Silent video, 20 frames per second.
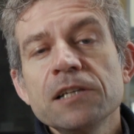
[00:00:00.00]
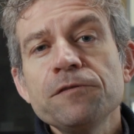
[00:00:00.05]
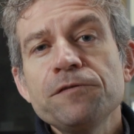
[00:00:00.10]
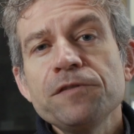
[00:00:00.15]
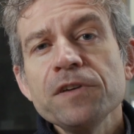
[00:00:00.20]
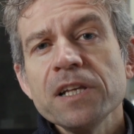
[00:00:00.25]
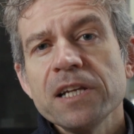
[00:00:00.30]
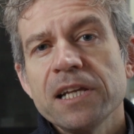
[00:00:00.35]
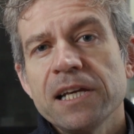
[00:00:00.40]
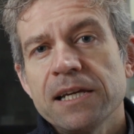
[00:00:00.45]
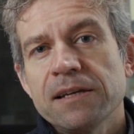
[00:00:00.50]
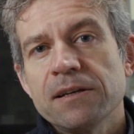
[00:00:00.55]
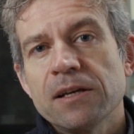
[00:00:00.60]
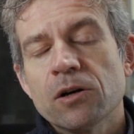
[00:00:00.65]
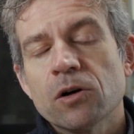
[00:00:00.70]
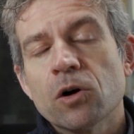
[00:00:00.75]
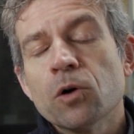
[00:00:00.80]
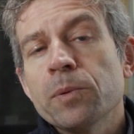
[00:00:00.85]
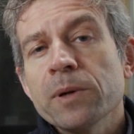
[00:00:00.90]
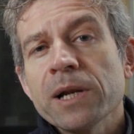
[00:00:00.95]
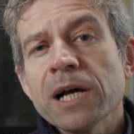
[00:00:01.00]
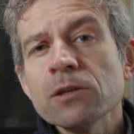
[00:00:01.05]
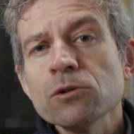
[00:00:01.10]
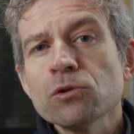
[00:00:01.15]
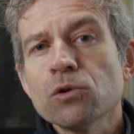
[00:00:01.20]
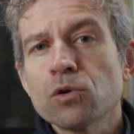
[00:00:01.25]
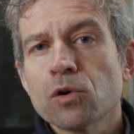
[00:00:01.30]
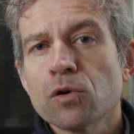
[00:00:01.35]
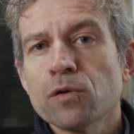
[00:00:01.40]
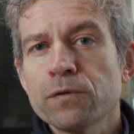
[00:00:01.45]
Finally,
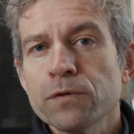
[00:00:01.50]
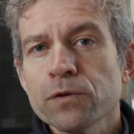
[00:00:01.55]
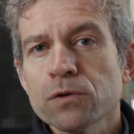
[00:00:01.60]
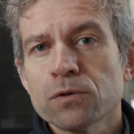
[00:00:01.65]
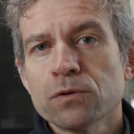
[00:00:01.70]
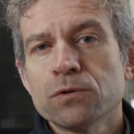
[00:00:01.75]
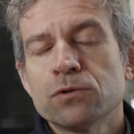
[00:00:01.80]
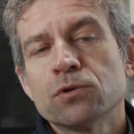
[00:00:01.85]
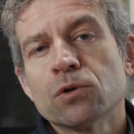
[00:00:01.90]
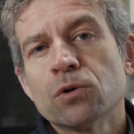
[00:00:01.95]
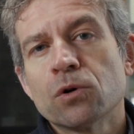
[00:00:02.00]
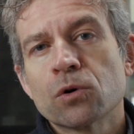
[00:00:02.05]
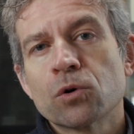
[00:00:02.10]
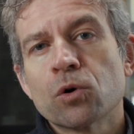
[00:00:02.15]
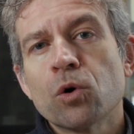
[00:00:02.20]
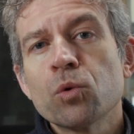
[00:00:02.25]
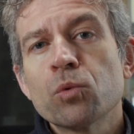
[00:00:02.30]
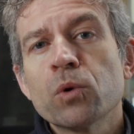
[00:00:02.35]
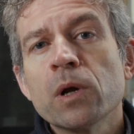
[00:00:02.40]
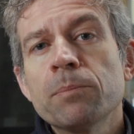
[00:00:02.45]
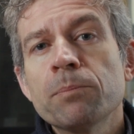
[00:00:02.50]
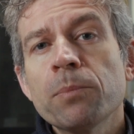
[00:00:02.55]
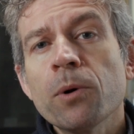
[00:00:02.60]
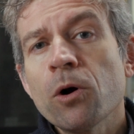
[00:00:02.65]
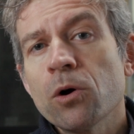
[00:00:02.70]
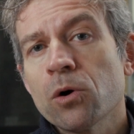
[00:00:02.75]
after a comparison with the few